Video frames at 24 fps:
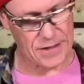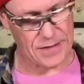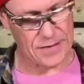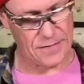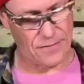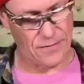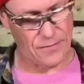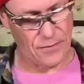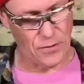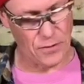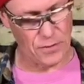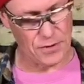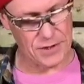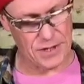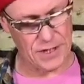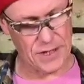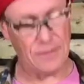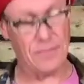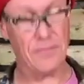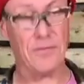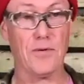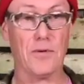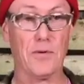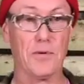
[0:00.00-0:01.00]
40,
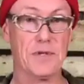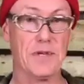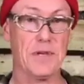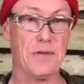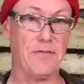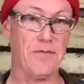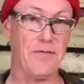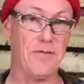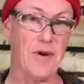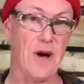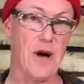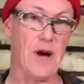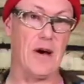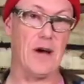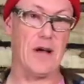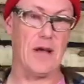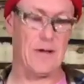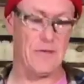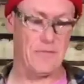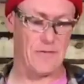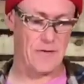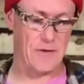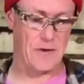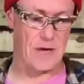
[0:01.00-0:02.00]

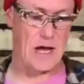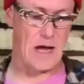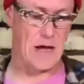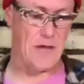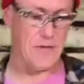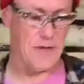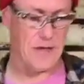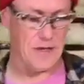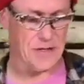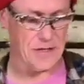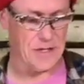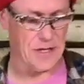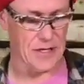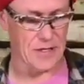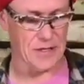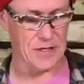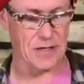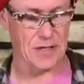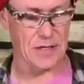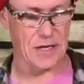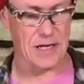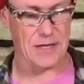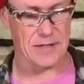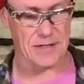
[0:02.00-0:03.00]
45. And this is
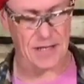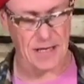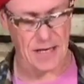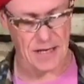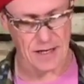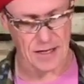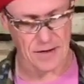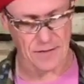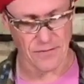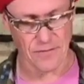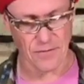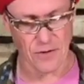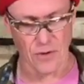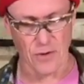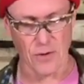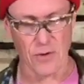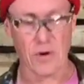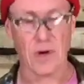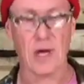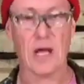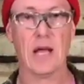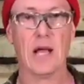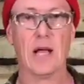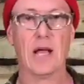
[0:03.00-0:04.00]
intended for
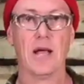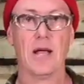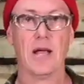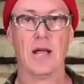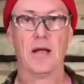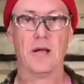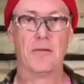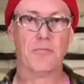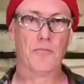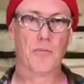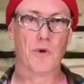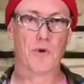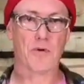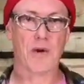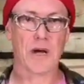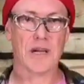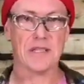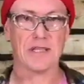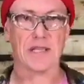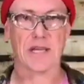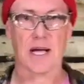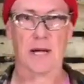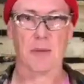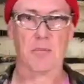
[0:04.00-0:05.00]
more
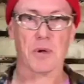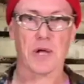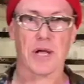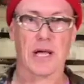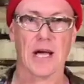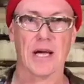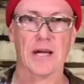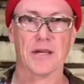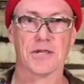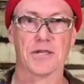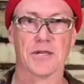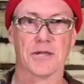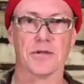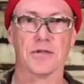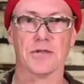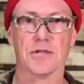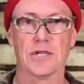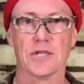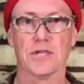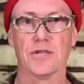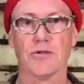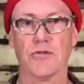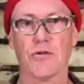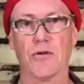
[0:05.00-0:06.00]
racy applications,
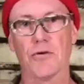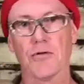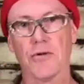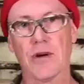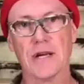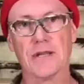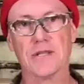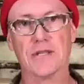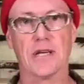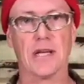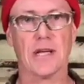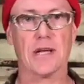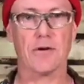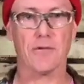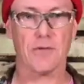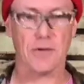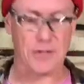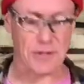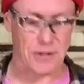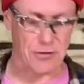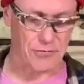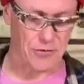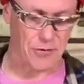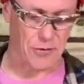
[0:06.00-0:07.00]
enduro racing,
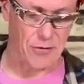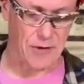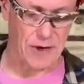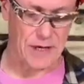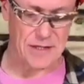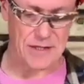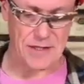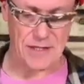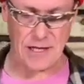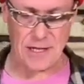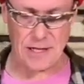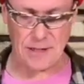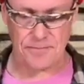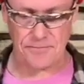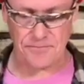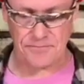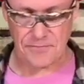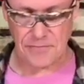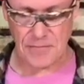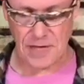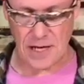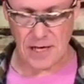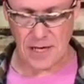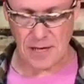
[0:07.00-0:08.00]
cross-country racing,
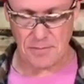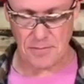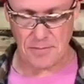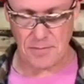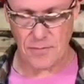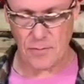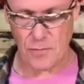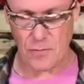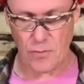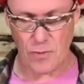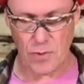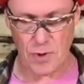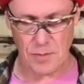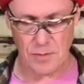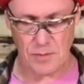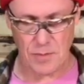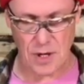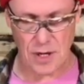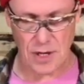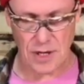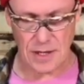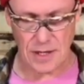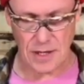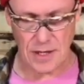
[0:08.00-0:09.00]
one
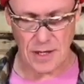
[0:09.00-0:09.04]
by.